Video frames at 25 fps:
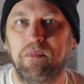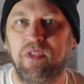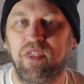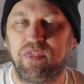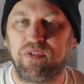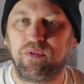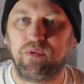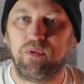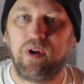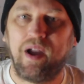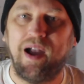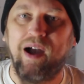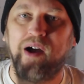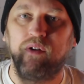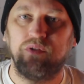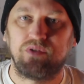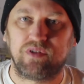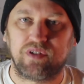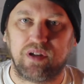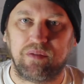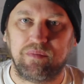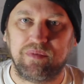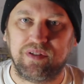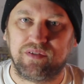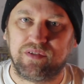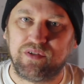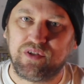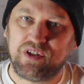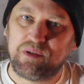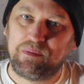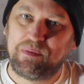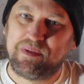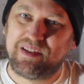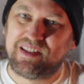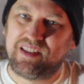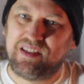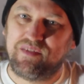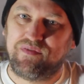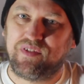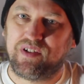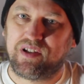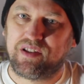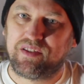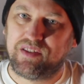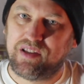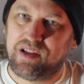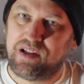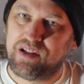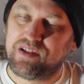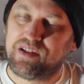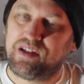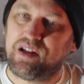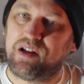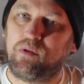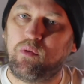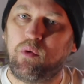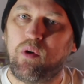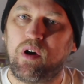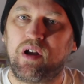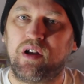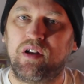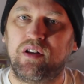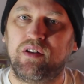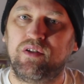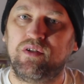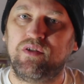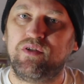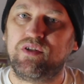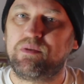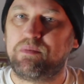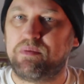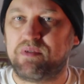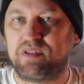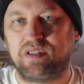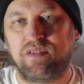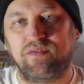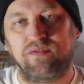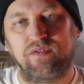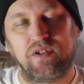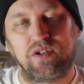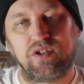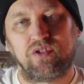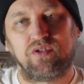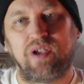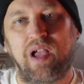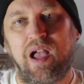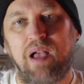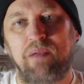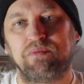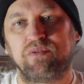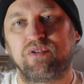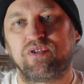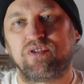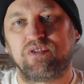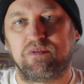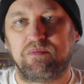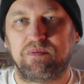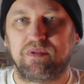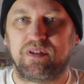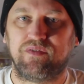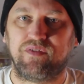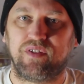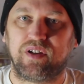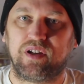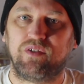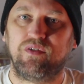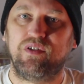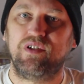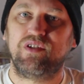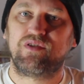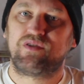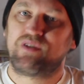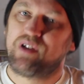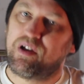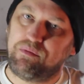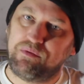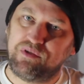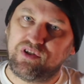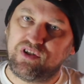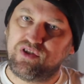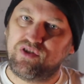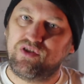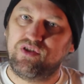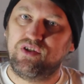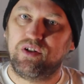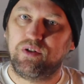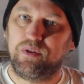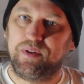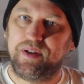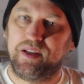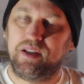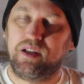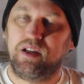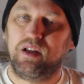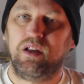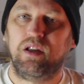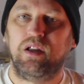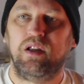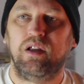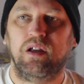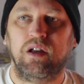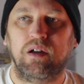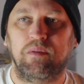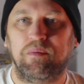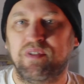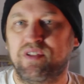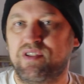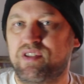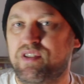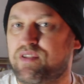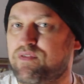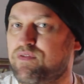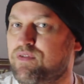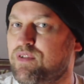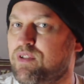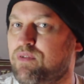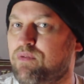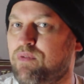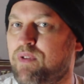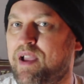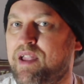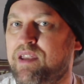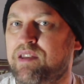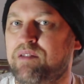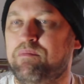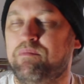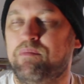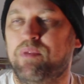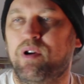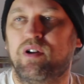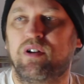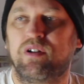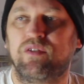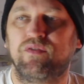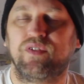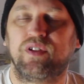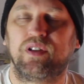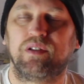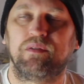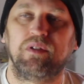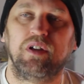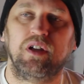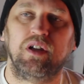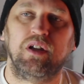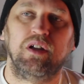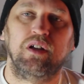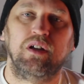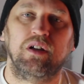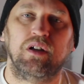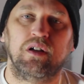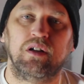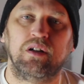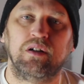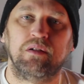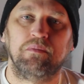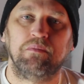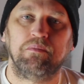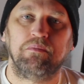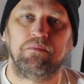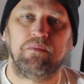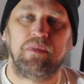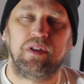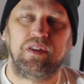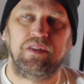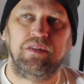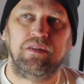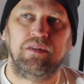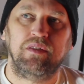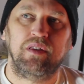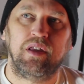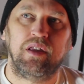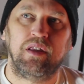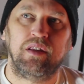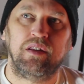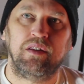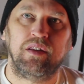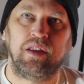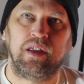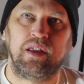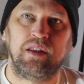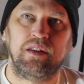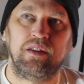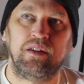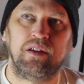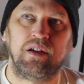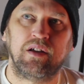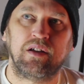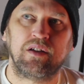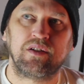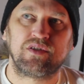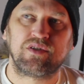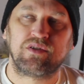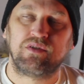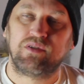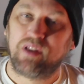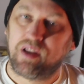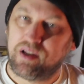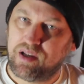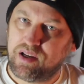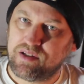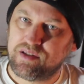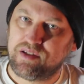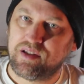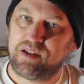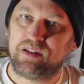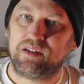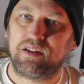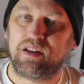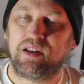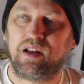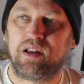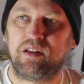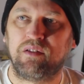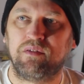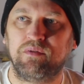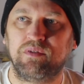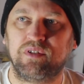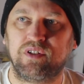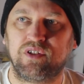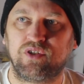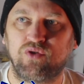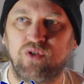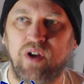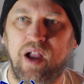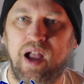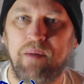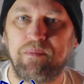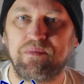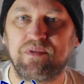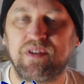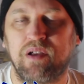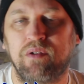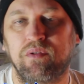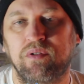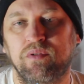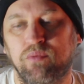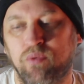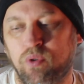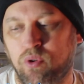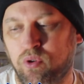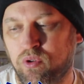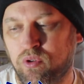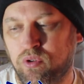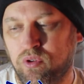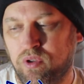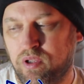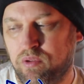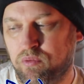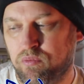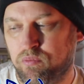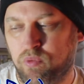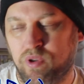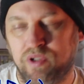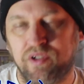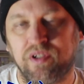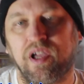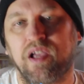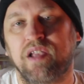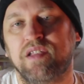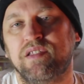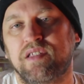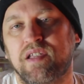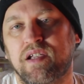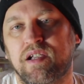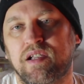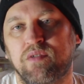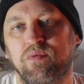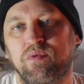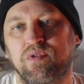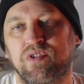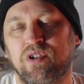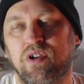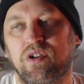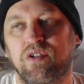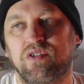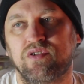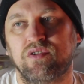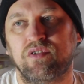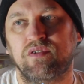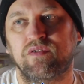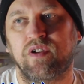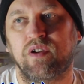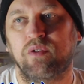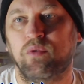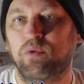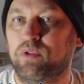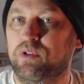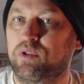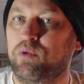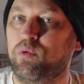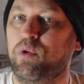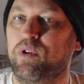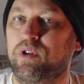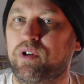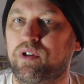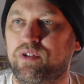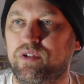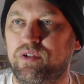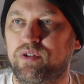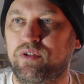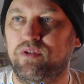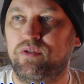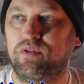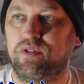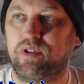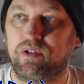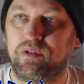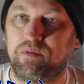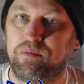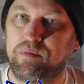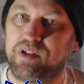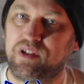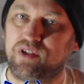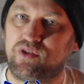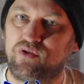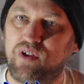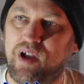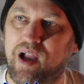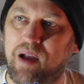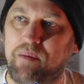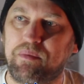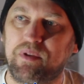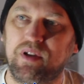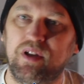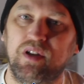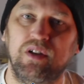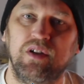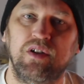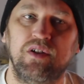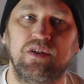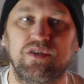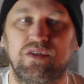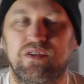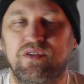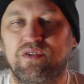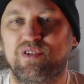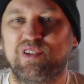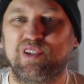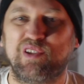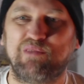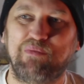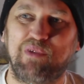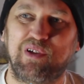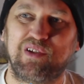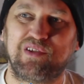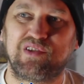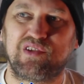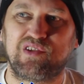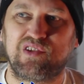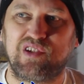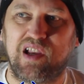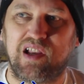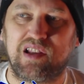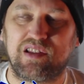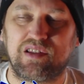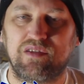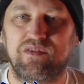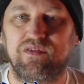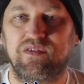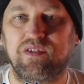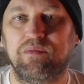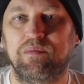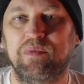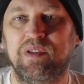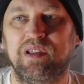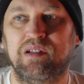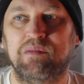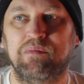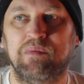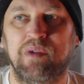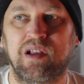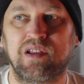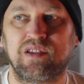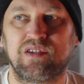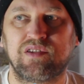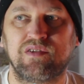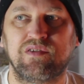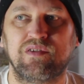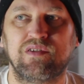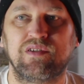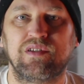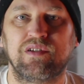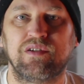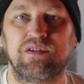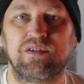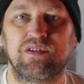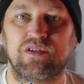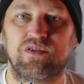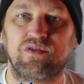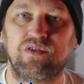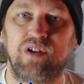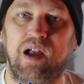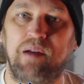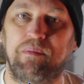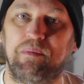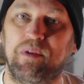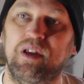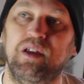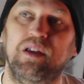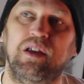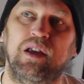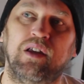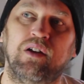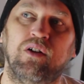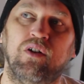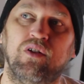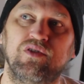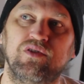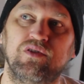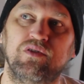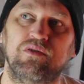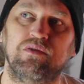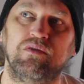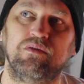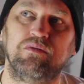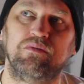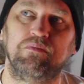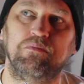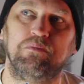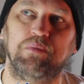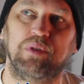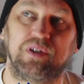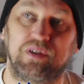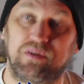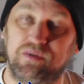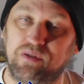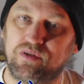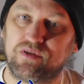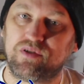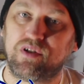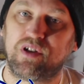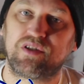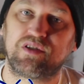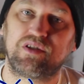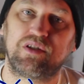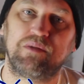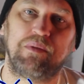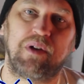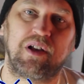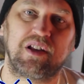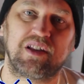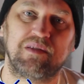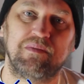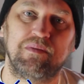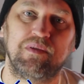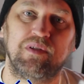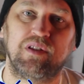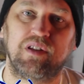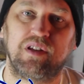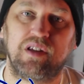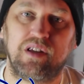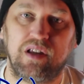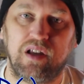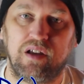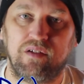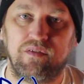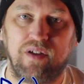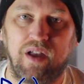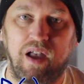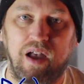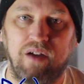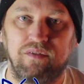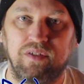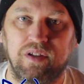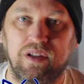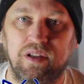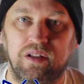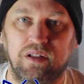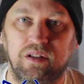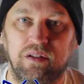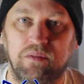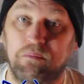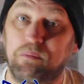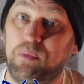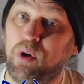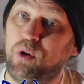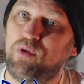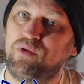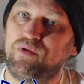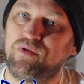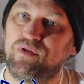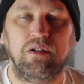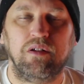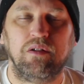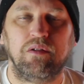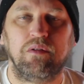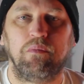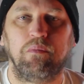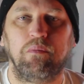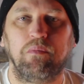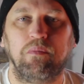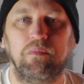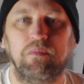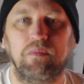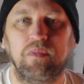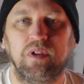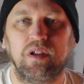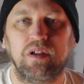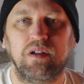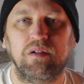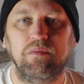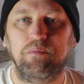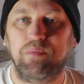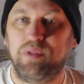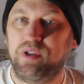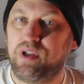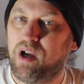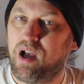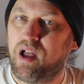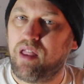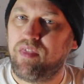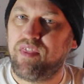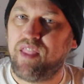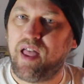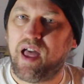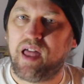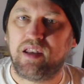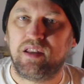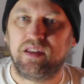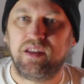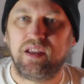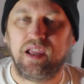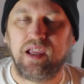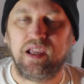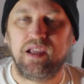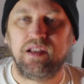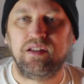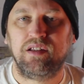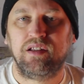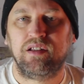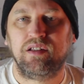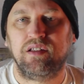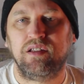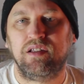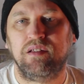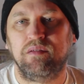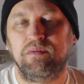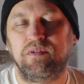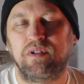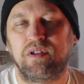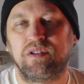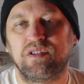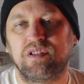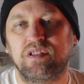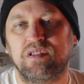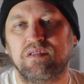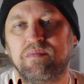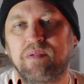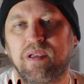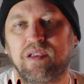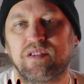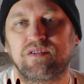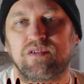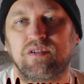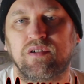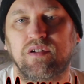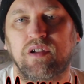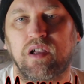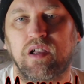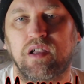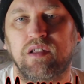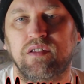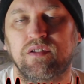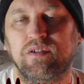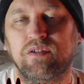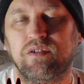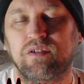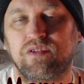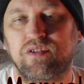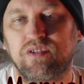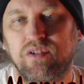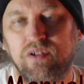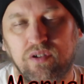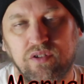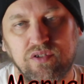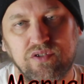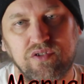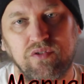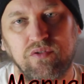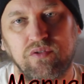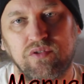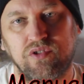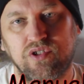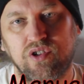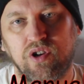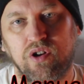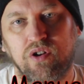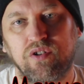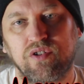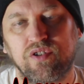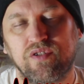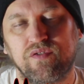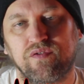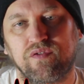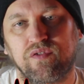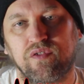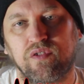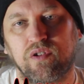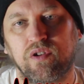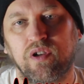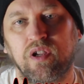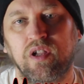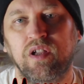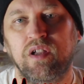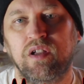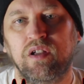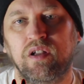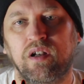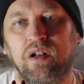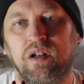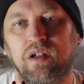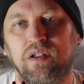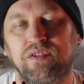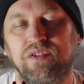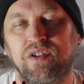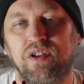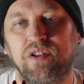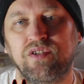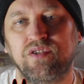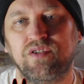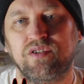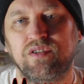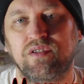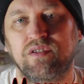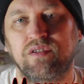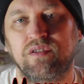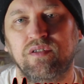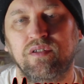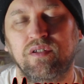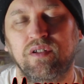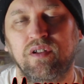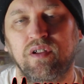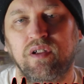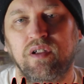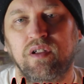throughout, I mean, if there's specific things that I wanted to do, specific traps or specific creatures, I would just do it. But this is for the random part of it. And then, so like I said, the traps, I would roll a 1d6, which also, if I rolled a 1 or 2, there would be a trap. So there's as much chance of there being a monster as there is a trap. And also, but there's also the possibility of having both. Beyond that, in the AD&D Dungeons Master Guide, there are also charts for dungeon